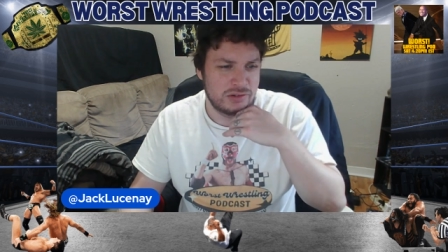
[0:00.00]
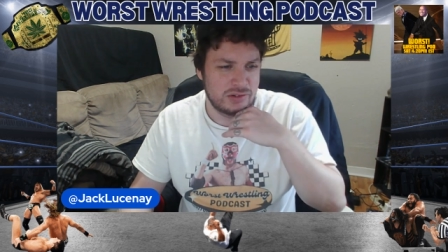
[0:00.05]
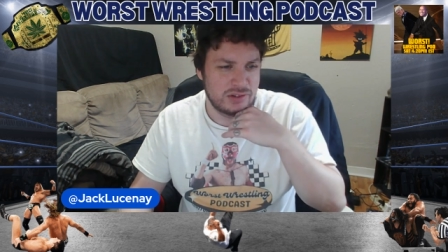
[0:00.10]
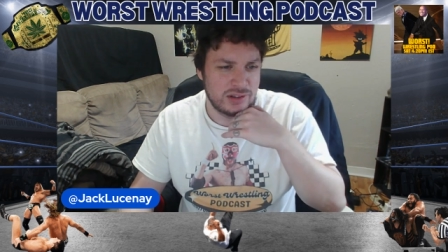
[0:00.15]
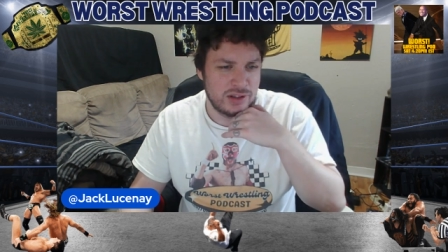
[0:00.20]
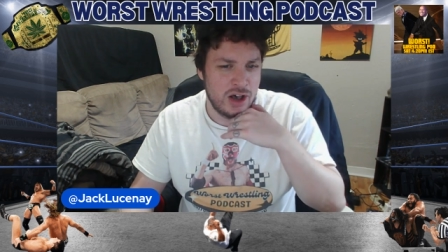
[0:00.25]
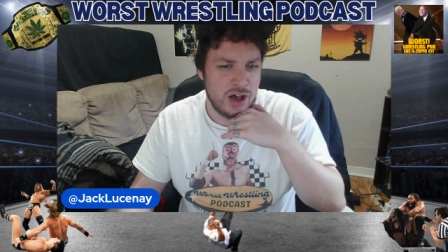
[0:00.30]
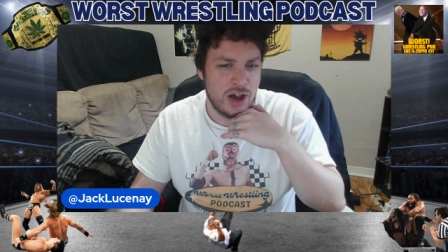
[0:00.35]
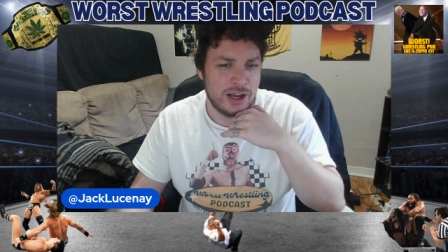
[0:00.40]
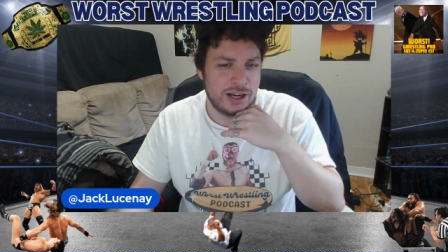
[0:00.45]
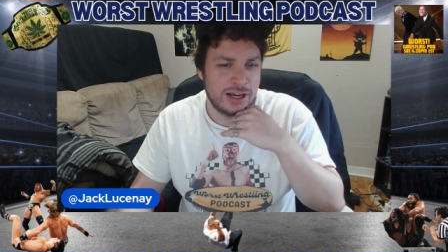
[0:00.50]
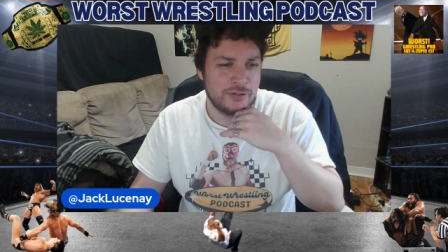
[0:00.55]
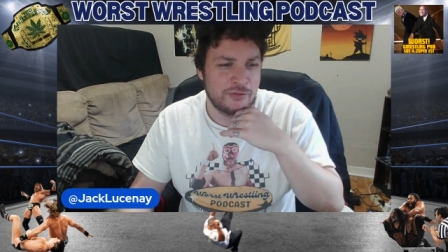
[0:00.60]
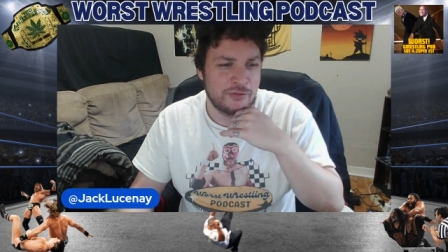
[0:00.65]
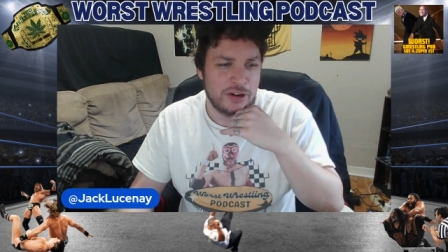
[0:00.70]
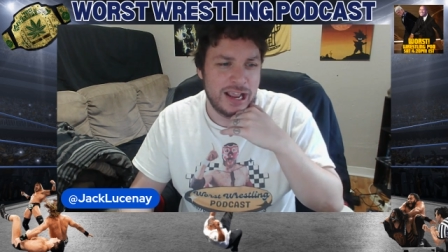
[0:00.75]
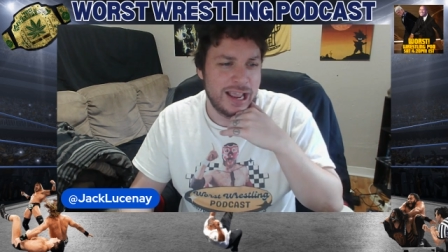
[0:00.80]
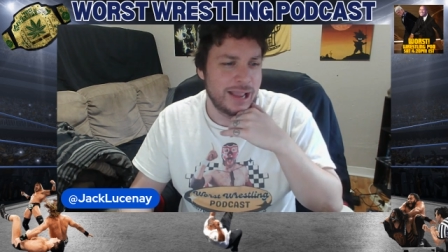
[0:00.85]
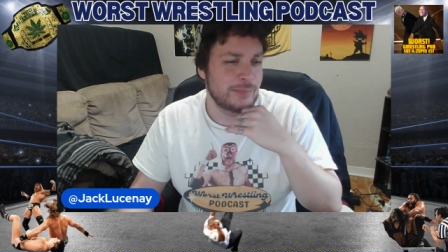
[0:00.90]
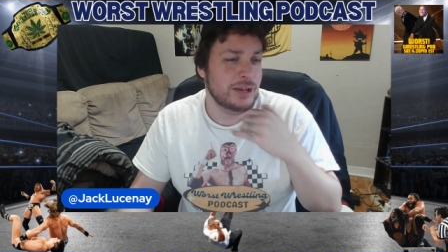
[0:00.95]
long enough for
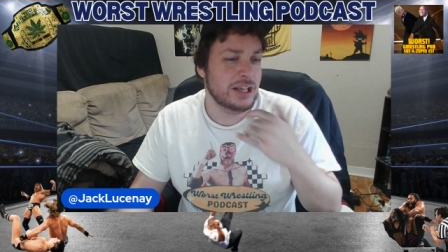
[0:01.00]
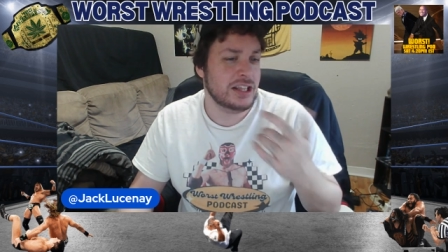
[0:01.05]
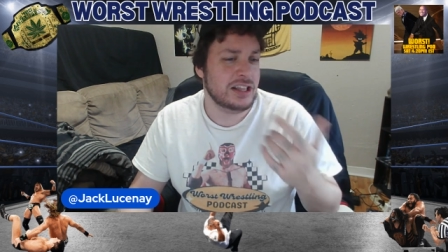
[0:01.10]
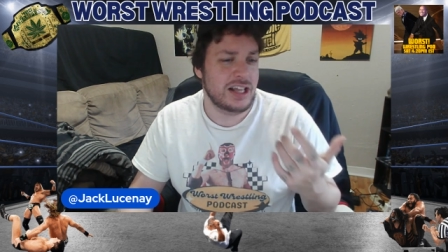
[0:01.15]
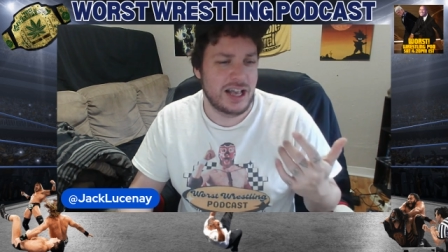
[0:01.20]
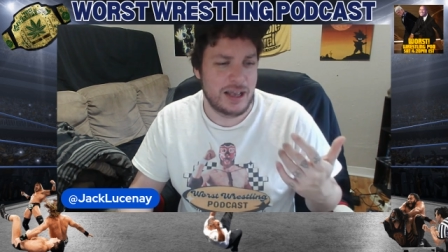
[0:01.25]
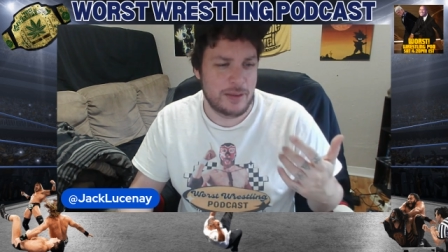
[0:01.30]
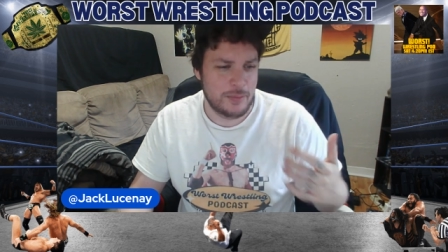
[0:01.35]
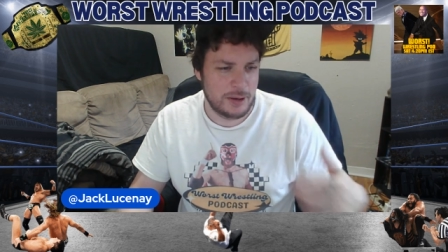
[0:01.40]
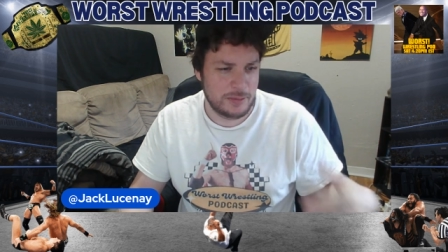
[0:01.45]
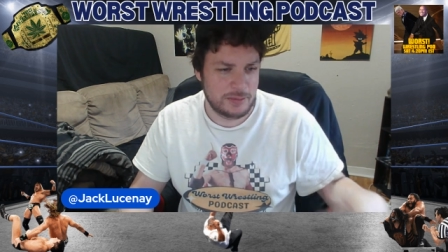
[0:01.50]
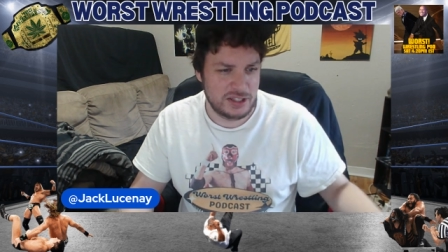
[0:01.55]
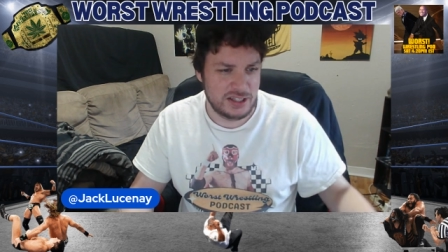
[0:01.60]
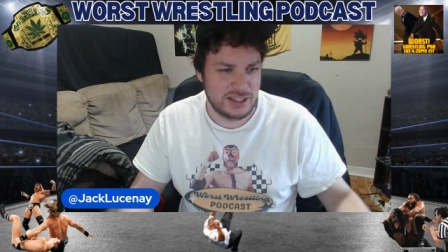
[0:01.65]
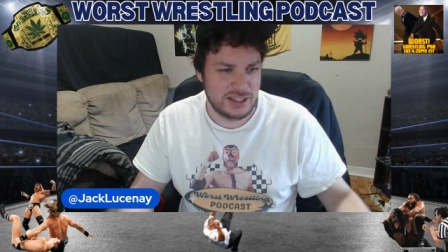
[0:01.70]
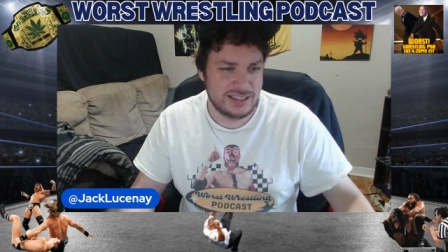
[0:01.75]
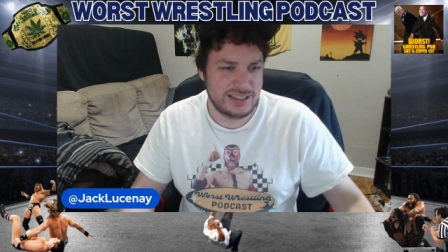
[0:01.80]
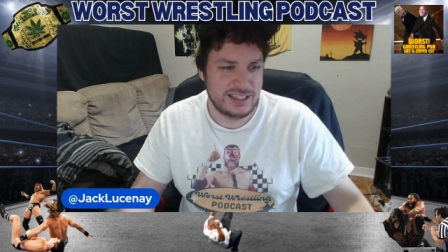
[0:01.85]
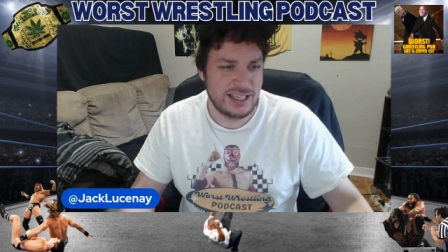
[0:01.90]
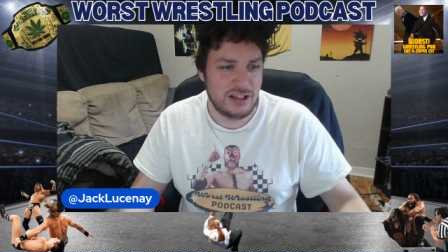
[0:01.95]
him to climb up to the
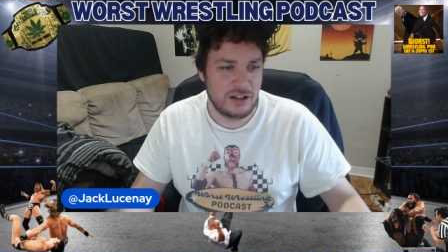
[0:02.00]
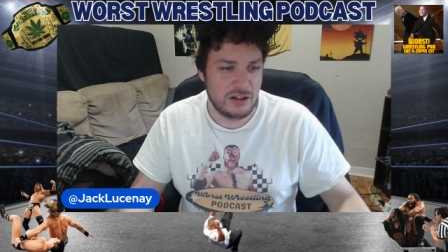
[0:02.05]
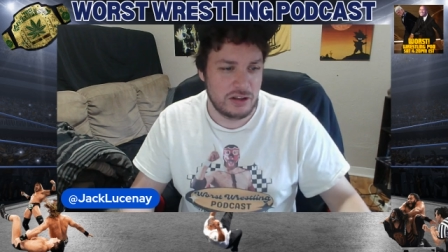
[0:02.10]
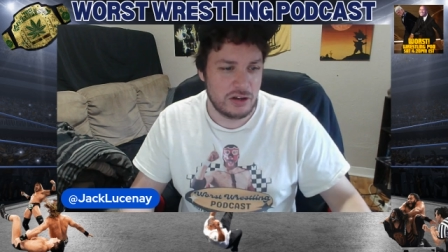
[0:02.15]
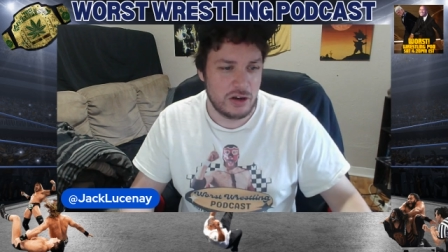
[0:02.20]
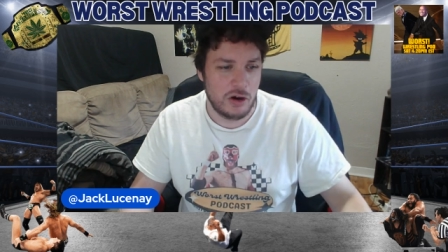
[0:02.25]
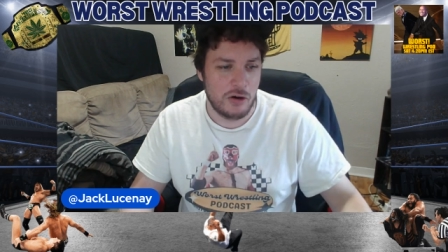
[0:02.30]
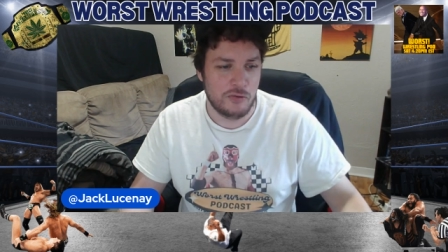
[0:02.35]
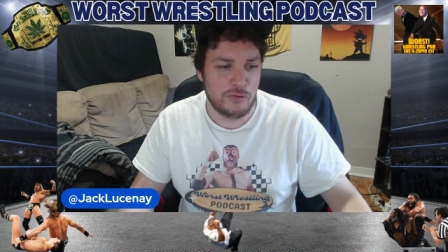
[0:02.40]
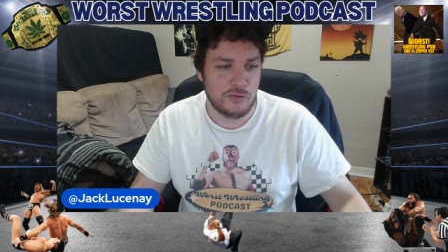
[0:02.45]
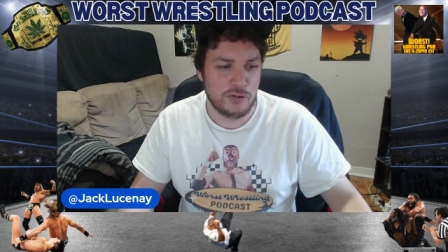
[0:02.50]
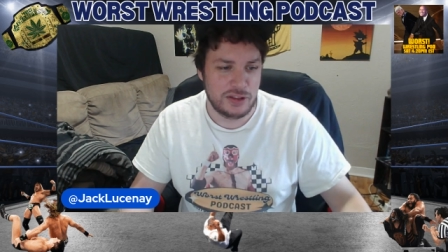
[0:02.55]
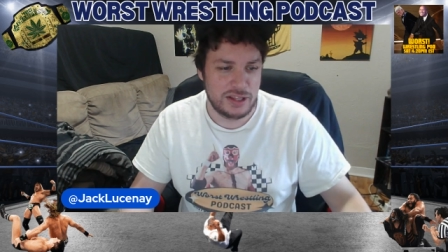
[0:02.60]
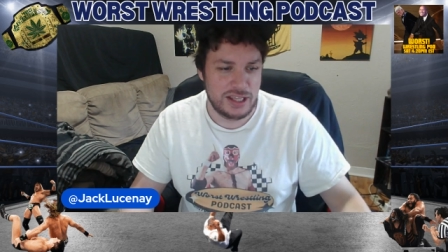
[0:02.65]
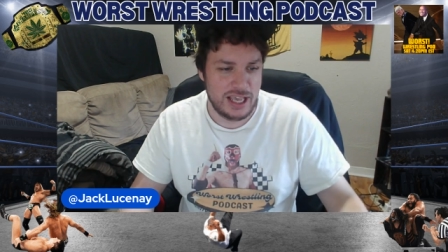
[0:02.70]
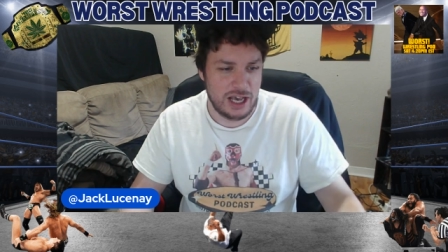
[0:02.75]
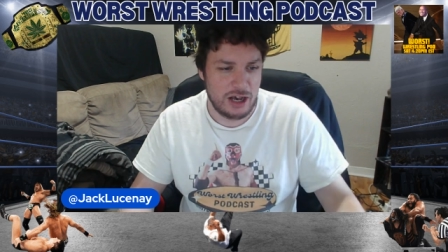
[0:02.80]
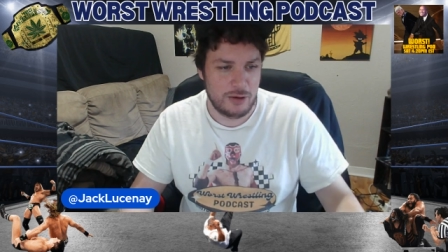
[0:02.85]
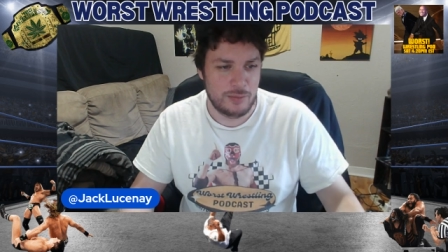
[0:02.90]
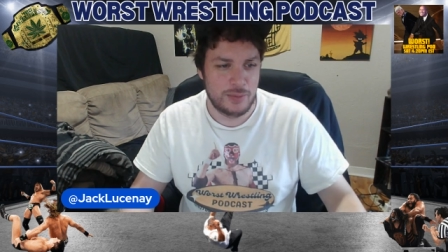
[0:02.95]
cell and go for the
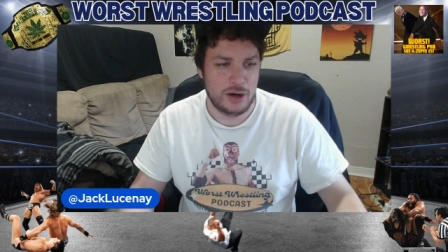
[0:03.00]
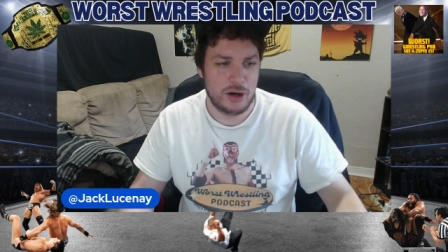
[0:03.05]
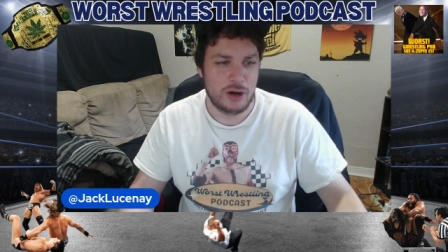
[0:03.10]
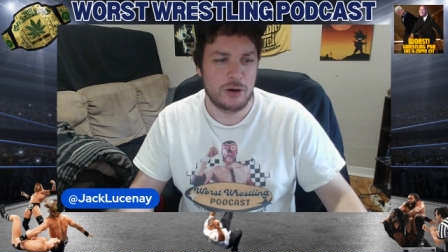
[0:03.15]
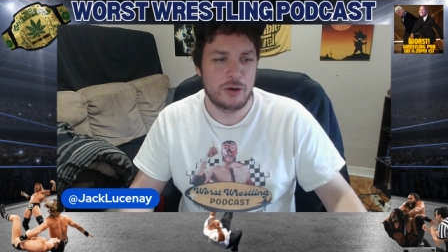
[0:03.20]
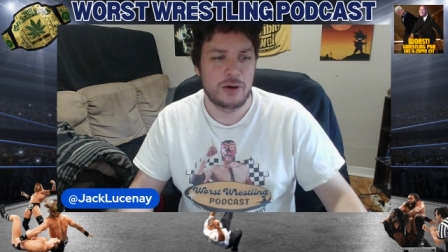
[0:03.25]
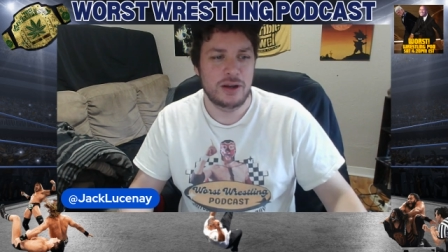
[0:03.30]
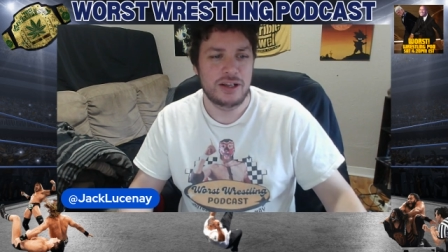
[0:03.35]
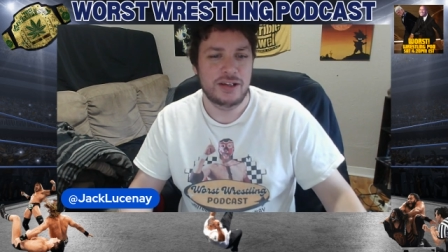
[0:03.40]
elbow.